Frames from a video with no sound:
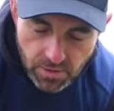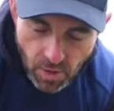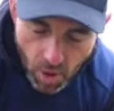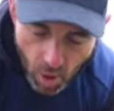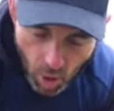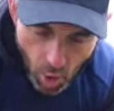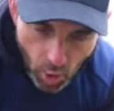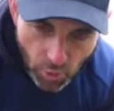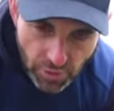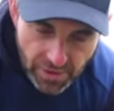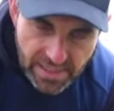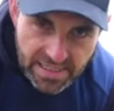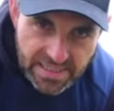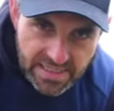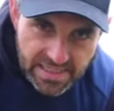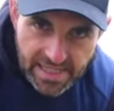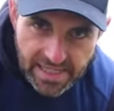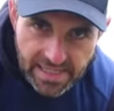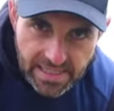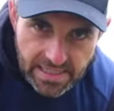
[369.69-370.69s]
so all
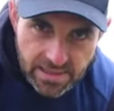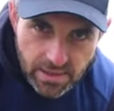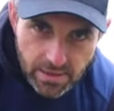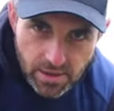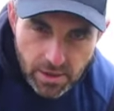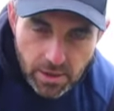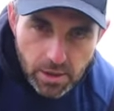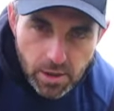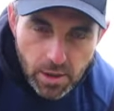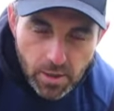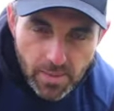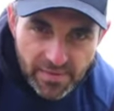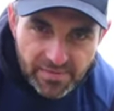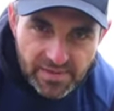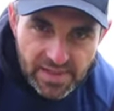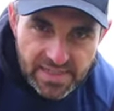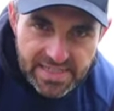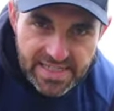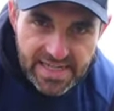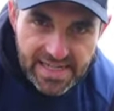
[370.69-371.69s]
these things that the club have
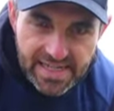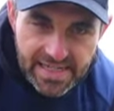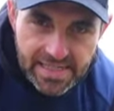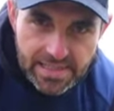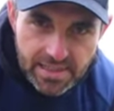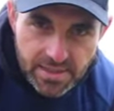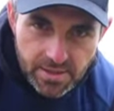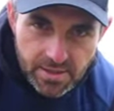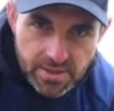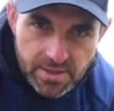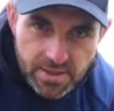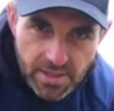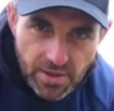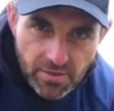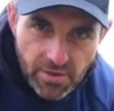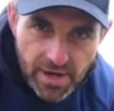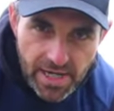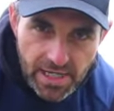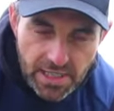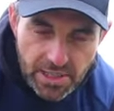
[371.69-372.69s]
to take into
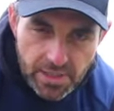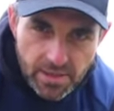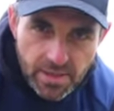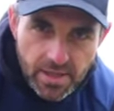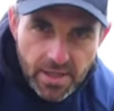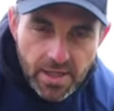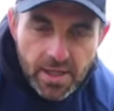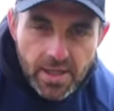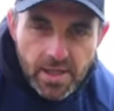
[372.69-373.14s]
consideration